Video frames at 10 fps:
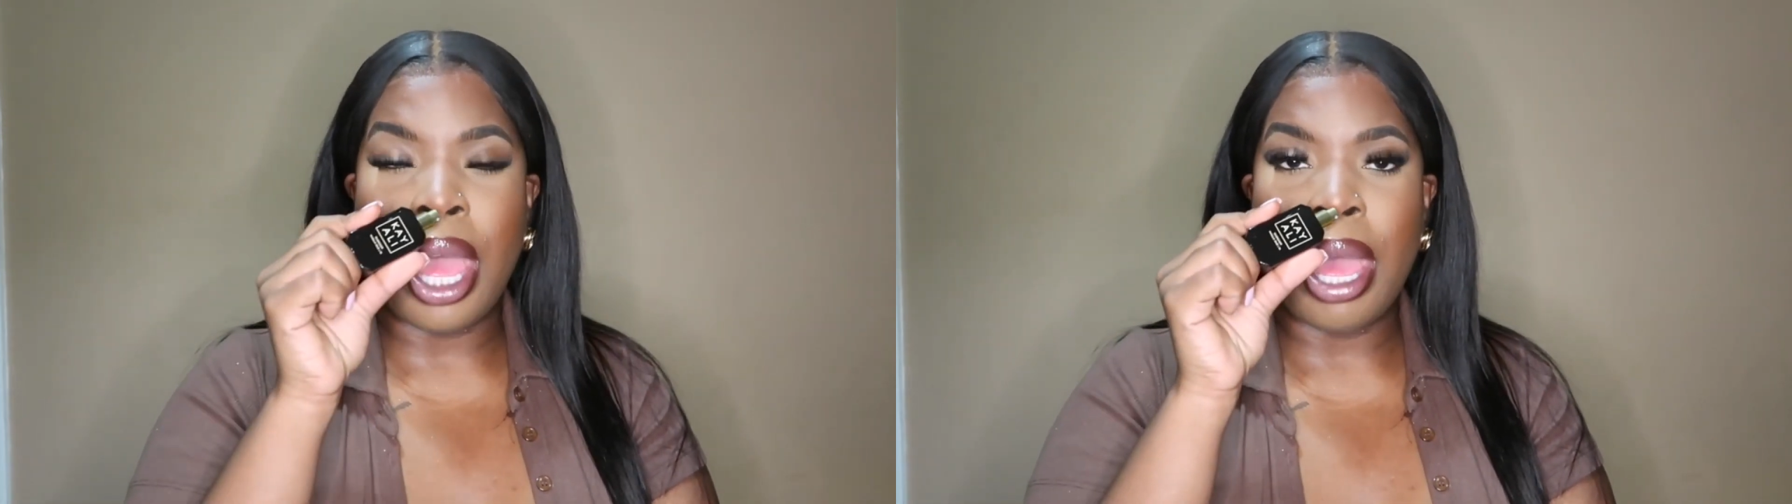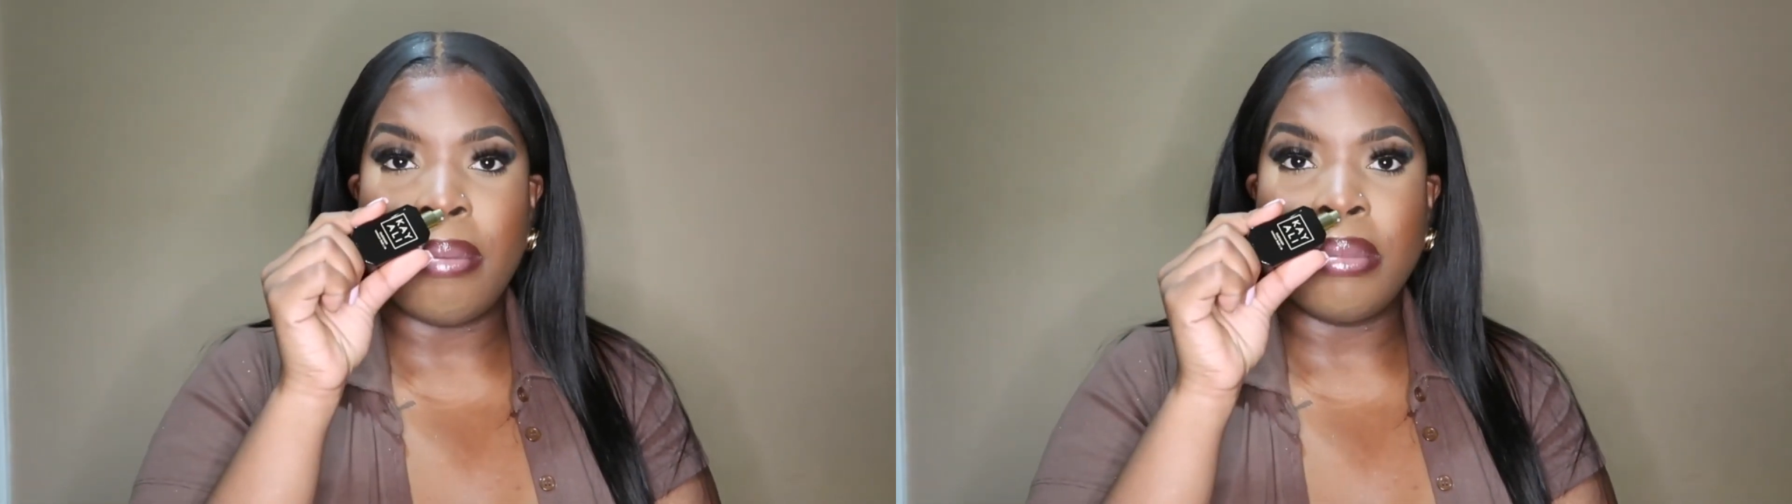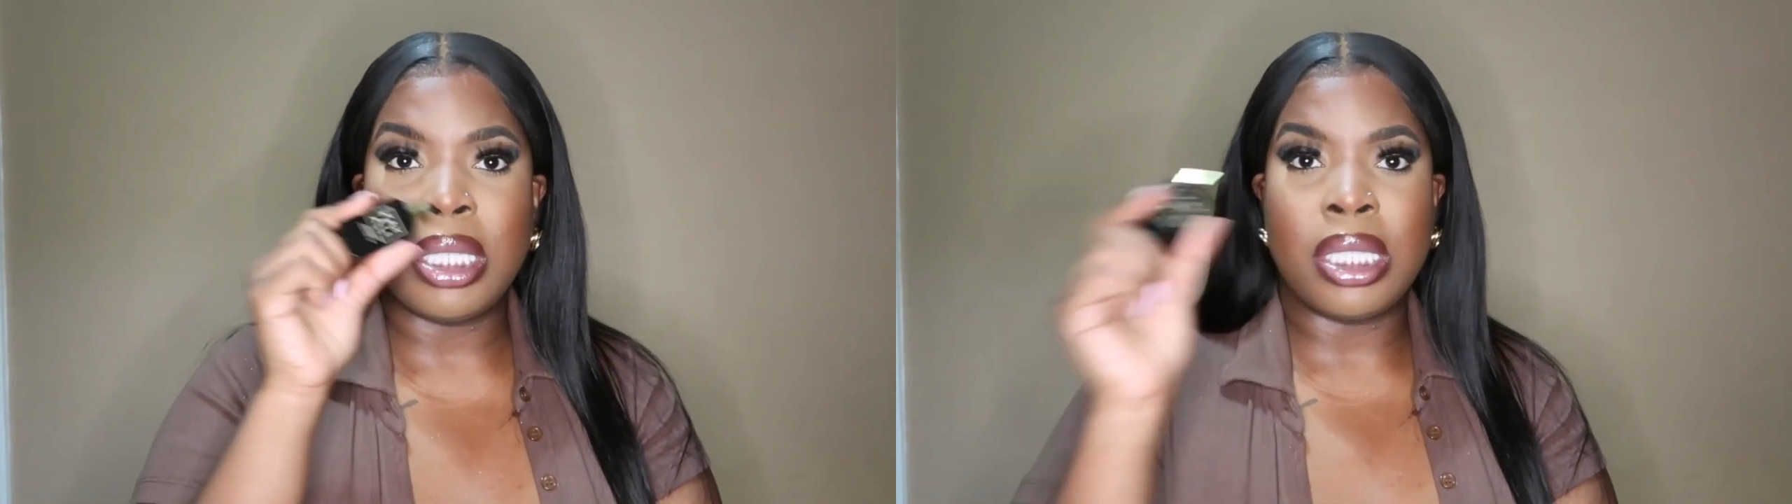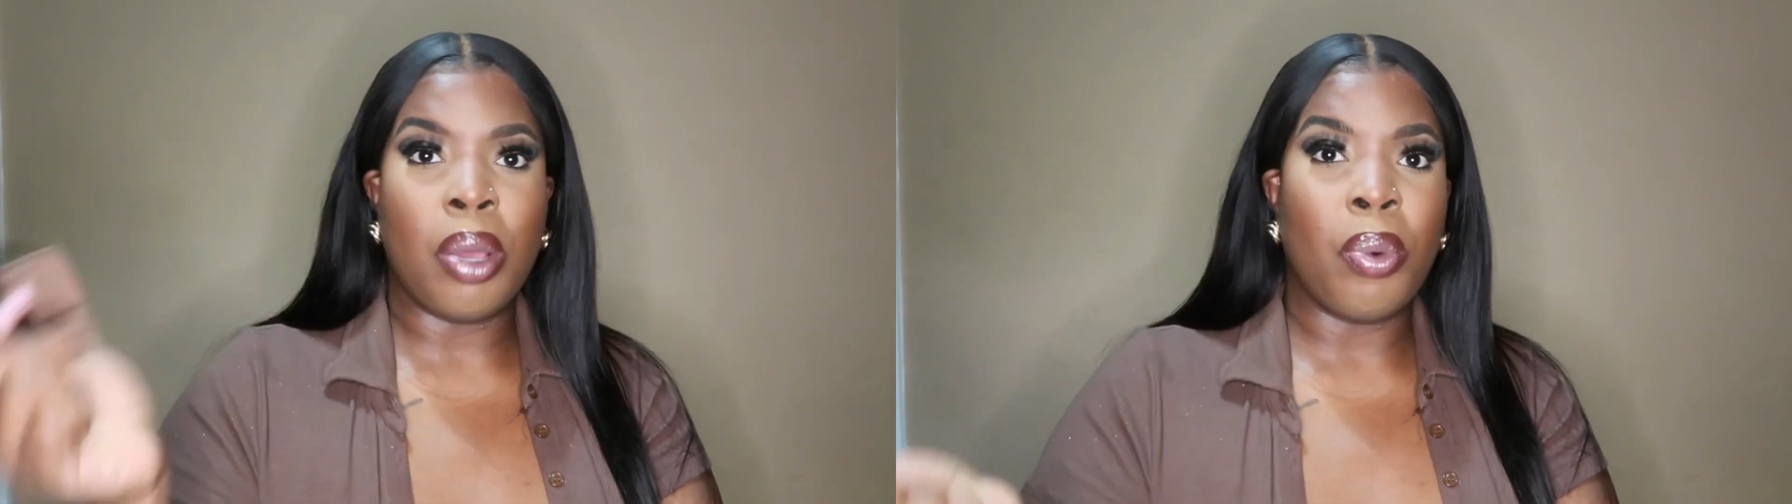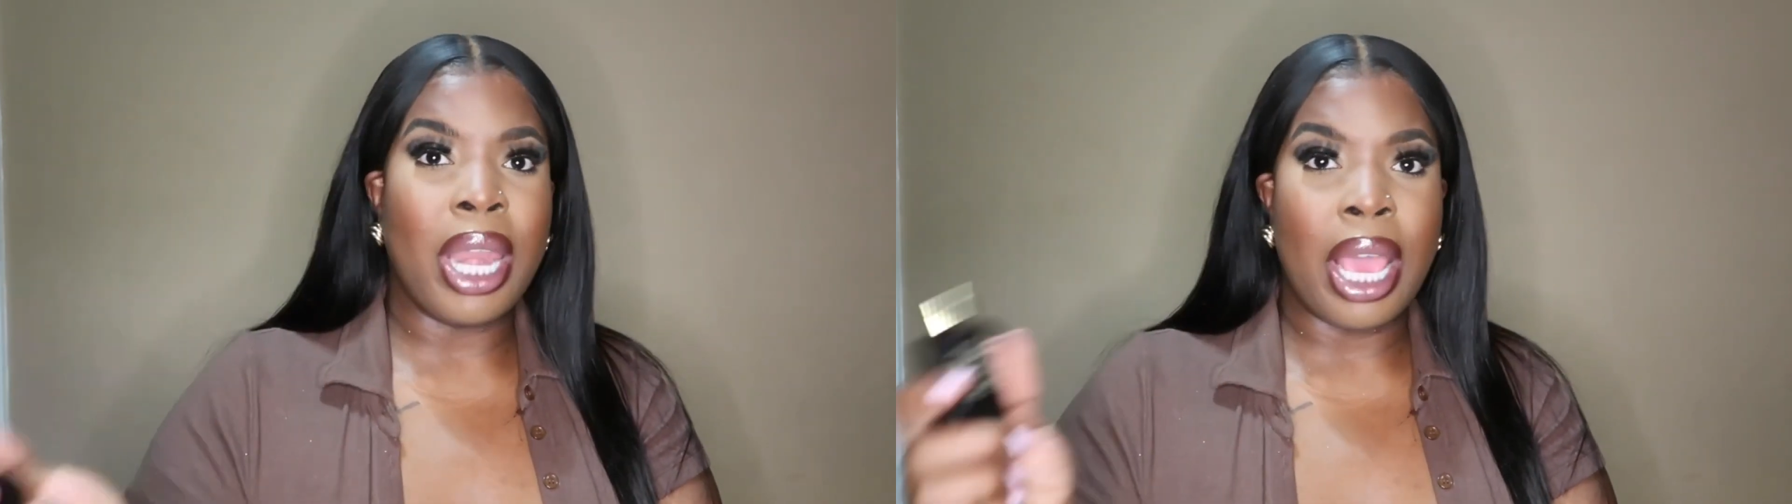to
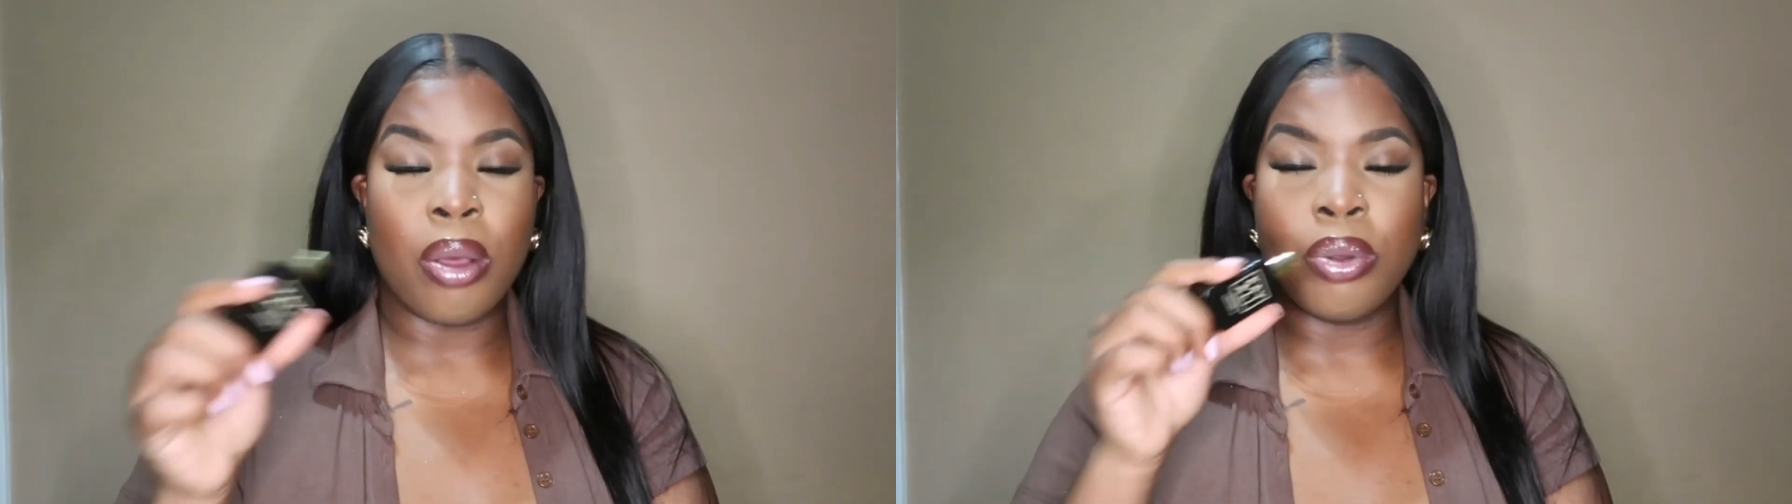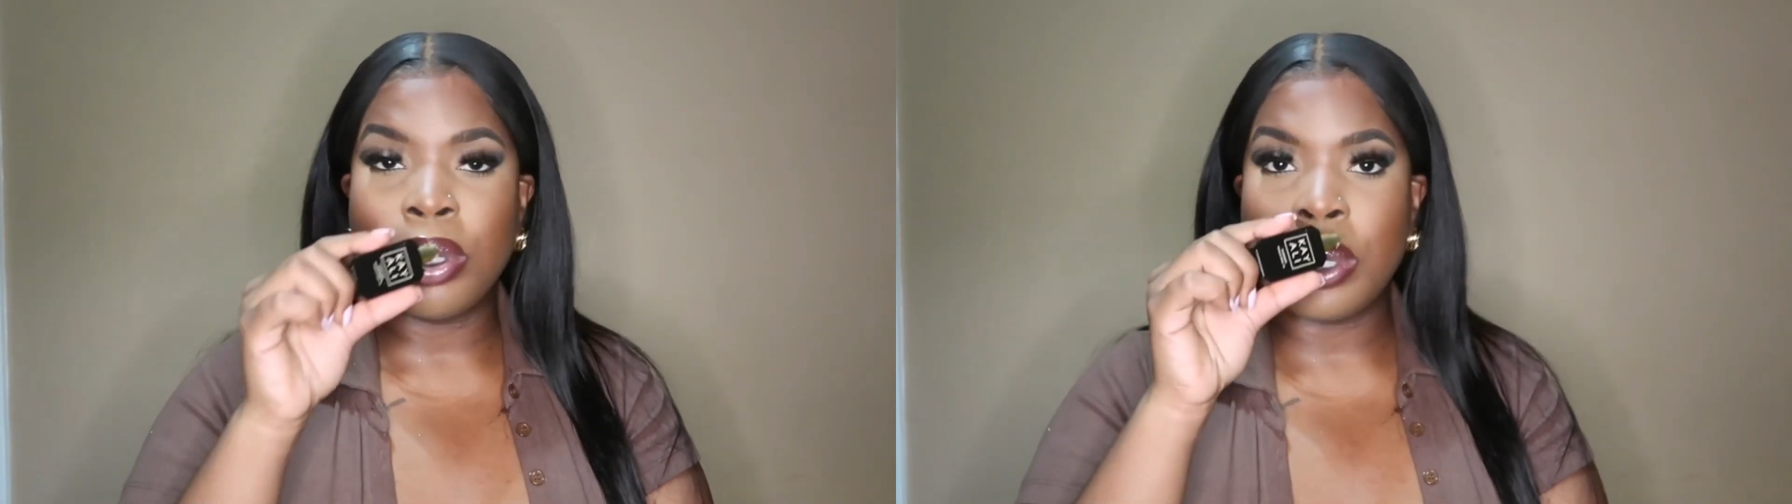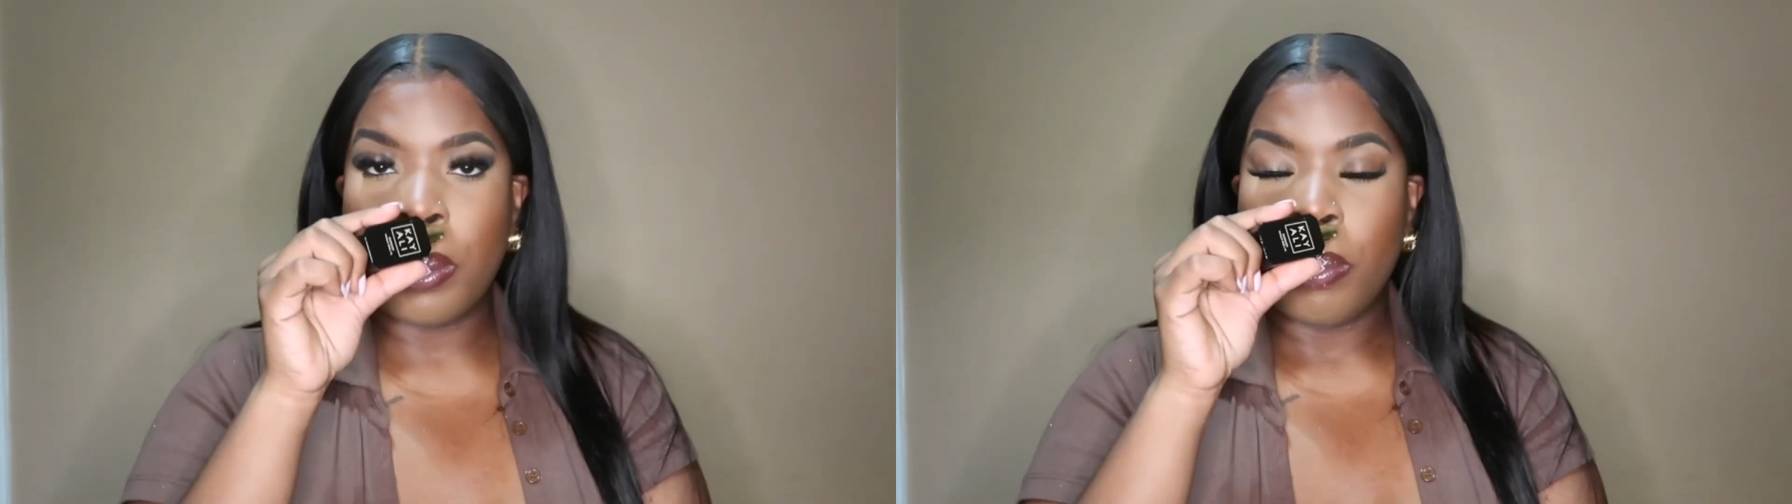someone else,